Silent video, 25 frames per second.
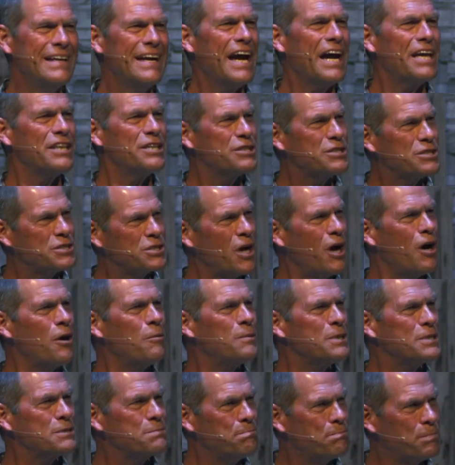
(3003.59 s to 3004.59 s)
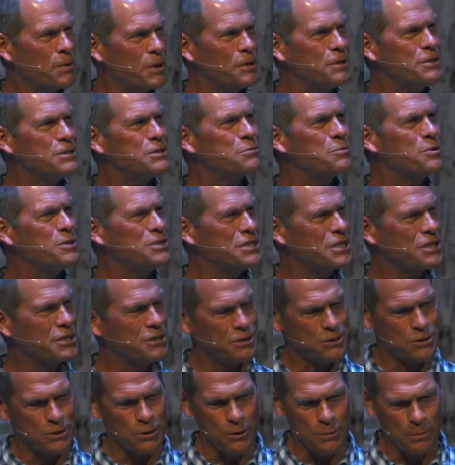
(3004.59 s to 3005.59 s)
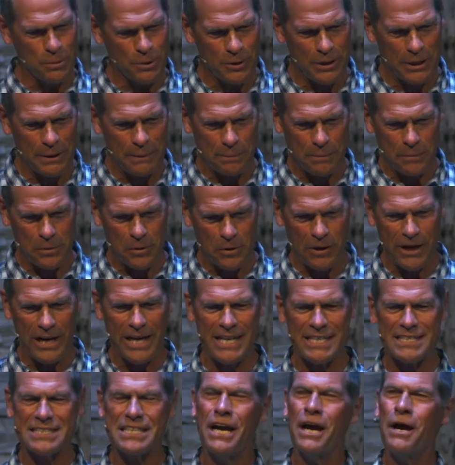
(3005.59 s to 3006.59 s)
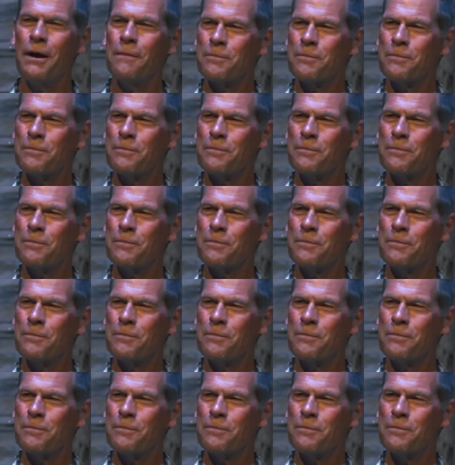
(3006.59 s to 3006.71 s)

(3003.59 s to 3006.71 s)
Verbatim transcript: And the psalmist bursts with exuberant praise.